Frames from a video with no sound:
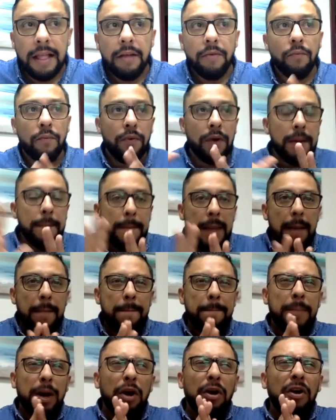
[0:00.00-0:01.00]

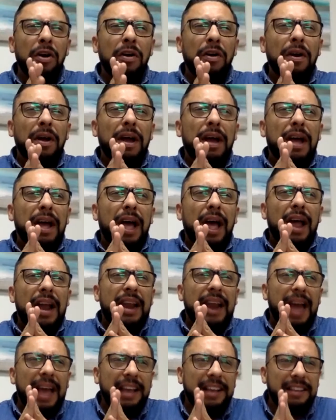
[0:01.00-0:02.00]
remember
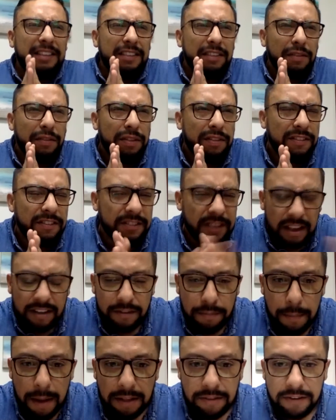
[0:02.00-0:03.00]
like
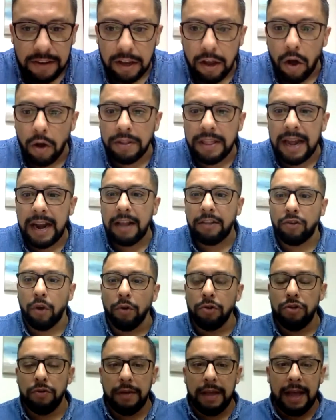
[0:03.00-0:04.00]
6 months ago that I
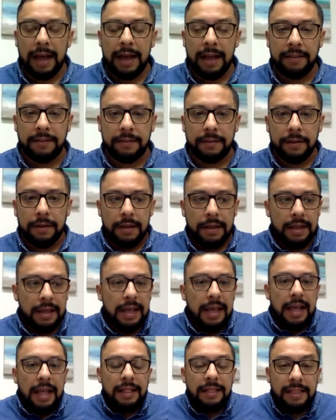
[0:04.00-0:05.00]
told you guys
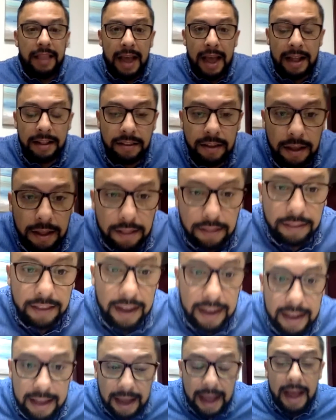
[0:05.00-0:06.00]
that
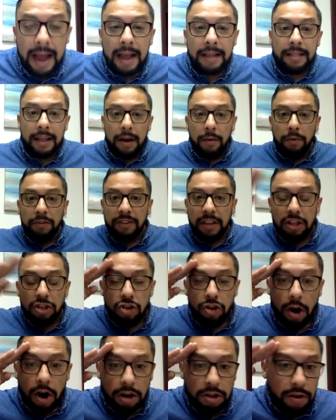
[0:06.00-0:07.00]
the guy that it was in
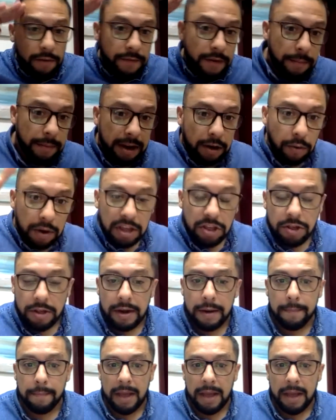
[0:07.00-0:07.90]
charge of immigration in